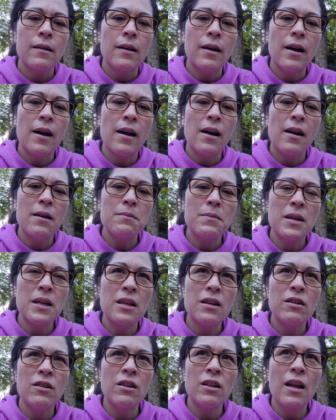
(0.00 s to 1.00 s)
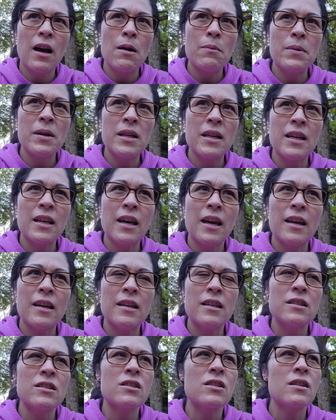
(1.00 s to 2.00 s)
And it'll allow me to get
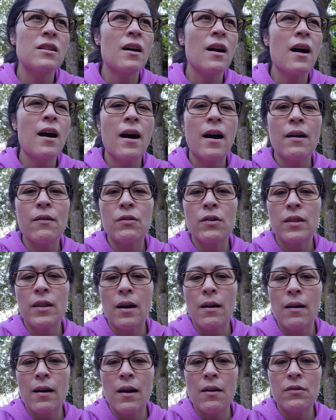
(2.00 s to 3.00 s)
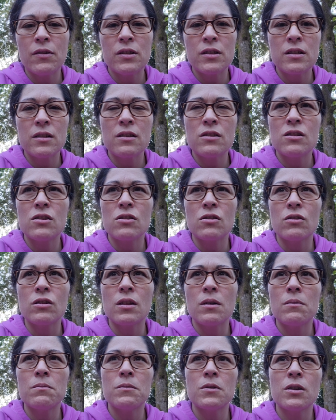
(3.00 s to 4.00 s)
into the hive without having to disturb
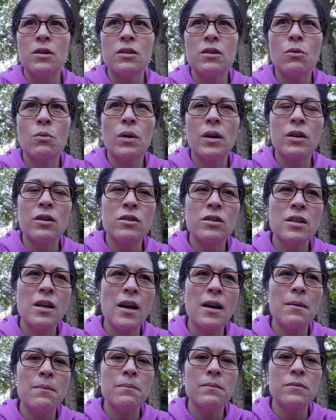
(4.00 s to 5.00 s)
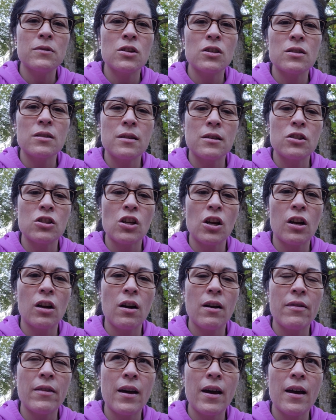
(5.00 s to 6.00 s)
them during the winter time, just to check
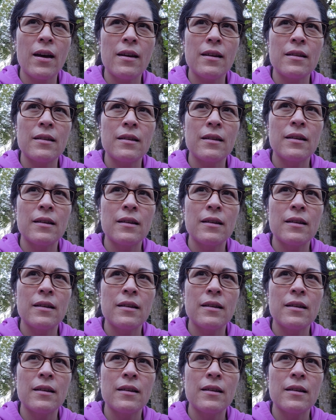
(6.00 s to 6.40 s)
on that.